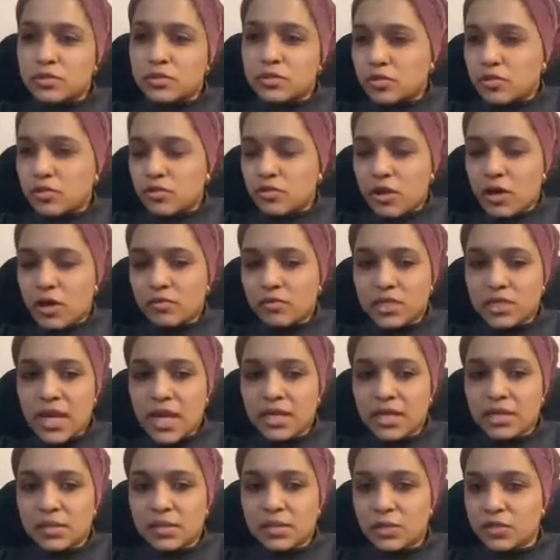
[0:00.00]
to try and
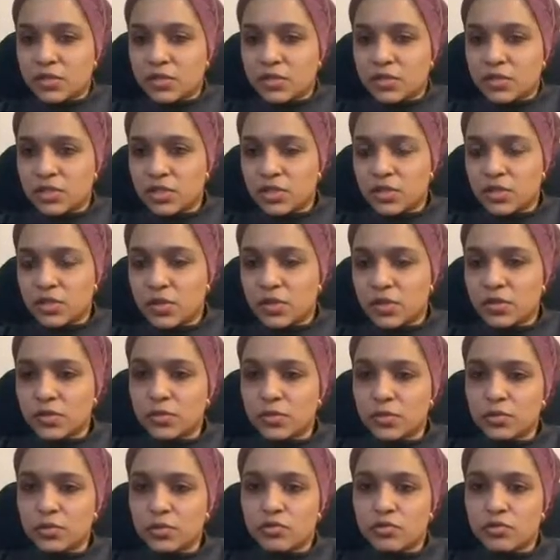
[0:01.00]
retain as much vision as
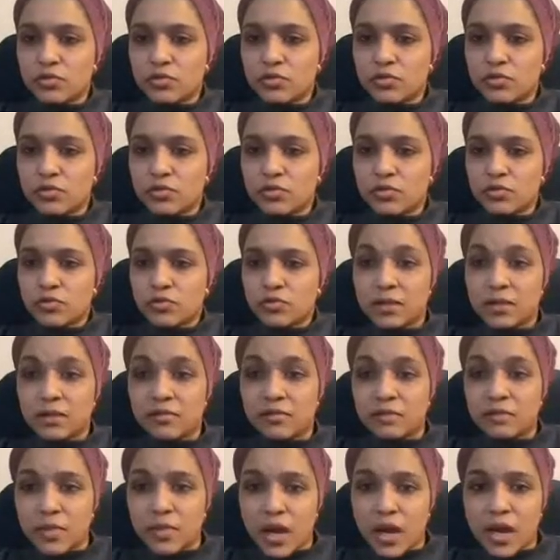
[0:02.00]
possible, to try and retain
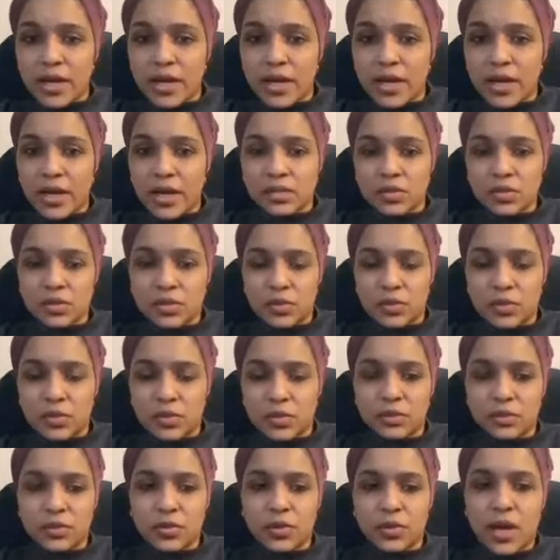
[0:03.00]
the eye as much as
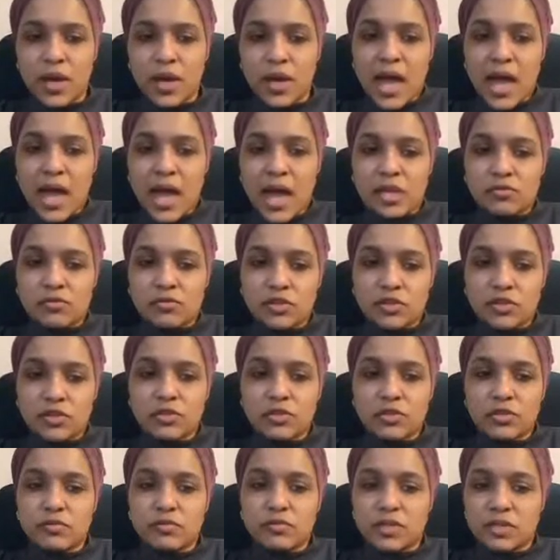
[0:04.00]
possible, and to
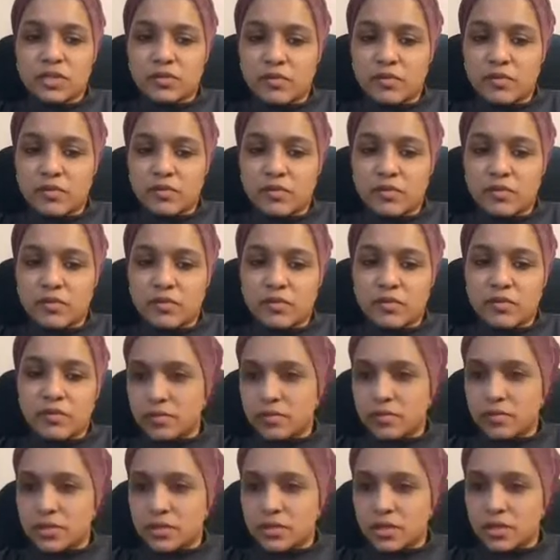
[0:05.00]
reduce the risk of
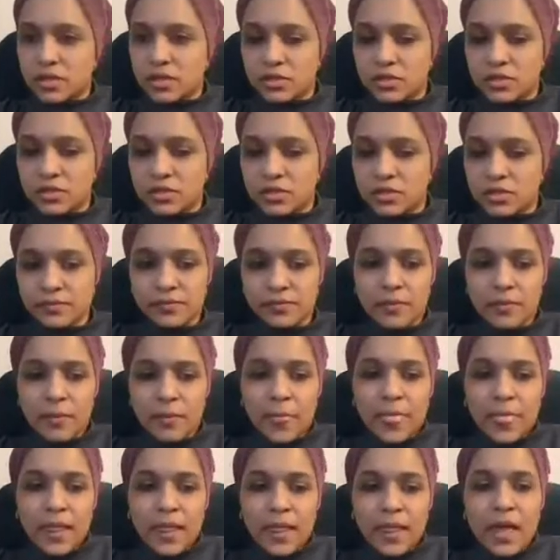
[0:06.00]
extraocular extension.
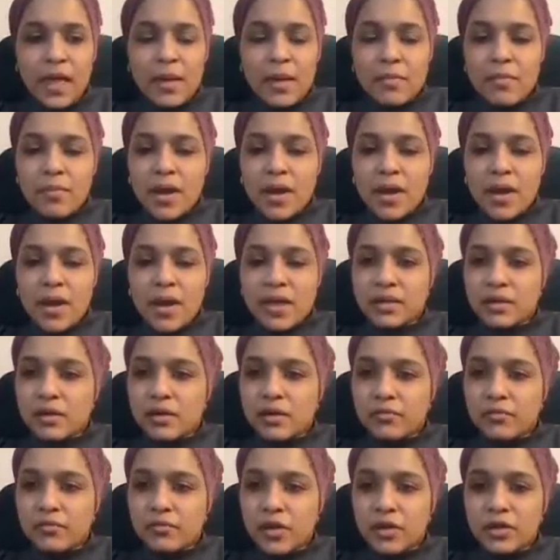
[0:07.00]
But I think
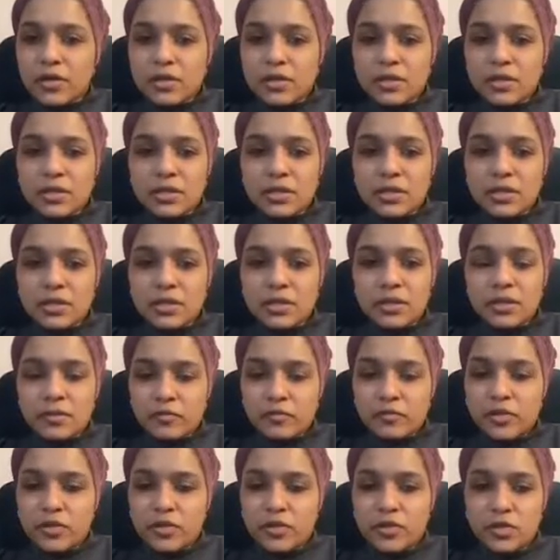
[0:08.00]
our focus in the
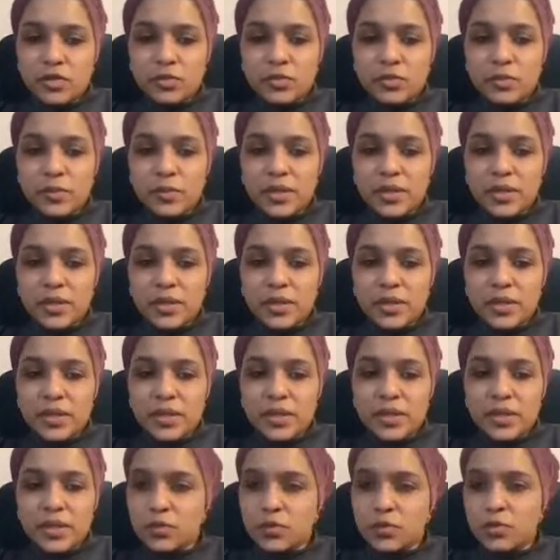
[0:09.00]
future will be these
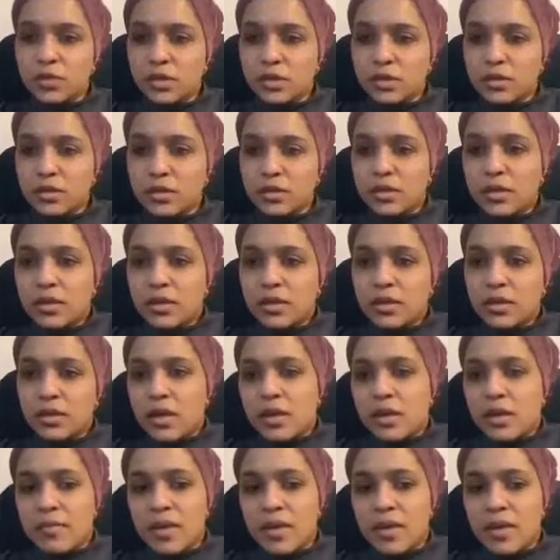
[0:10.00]
smaller
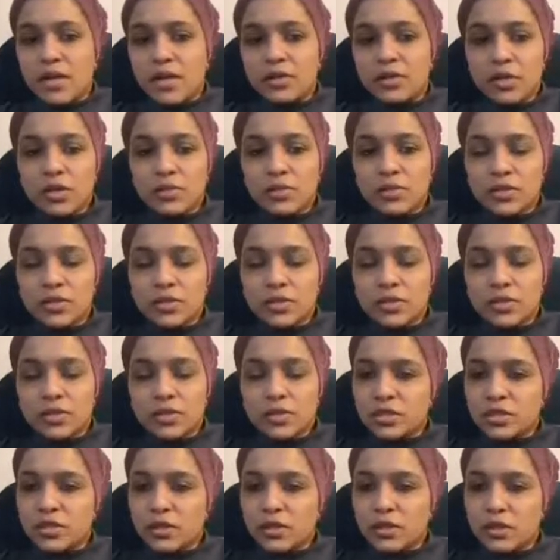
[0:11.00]
melanomas,
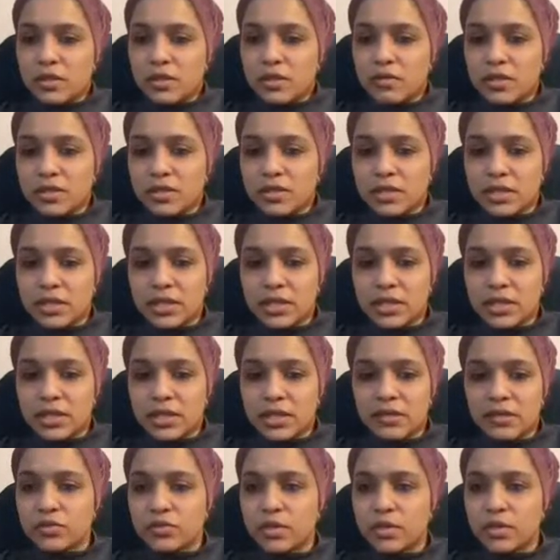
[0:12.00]
which theoretically, if
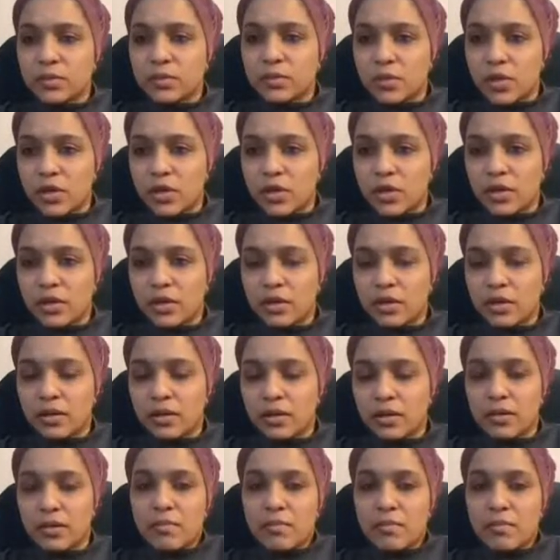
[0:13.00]
we treat them earlier,
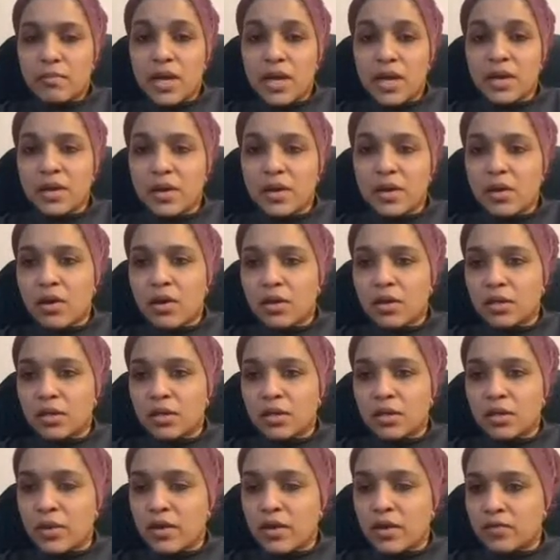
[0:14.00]
may be our only
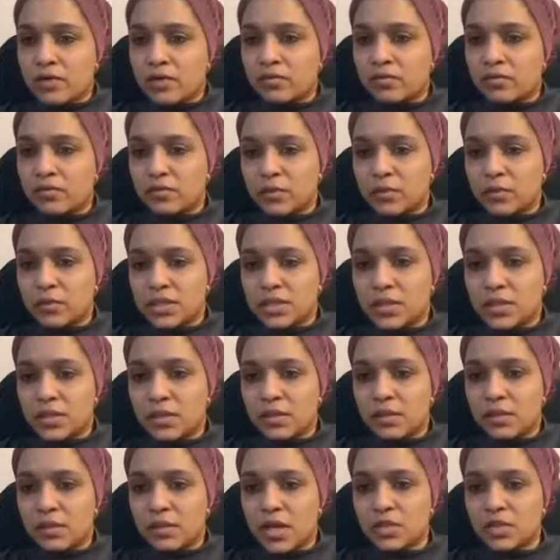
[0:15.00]
way of
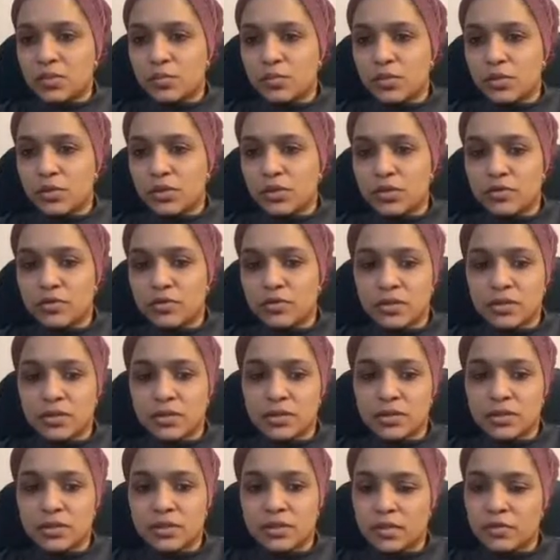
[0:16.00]
influencing patient
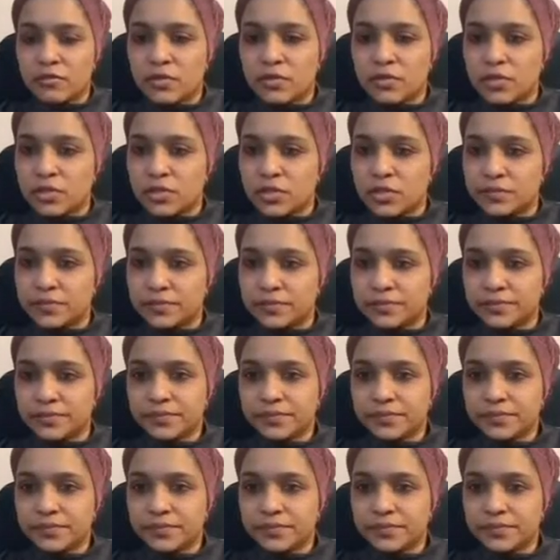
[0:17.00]
prognosis in the future.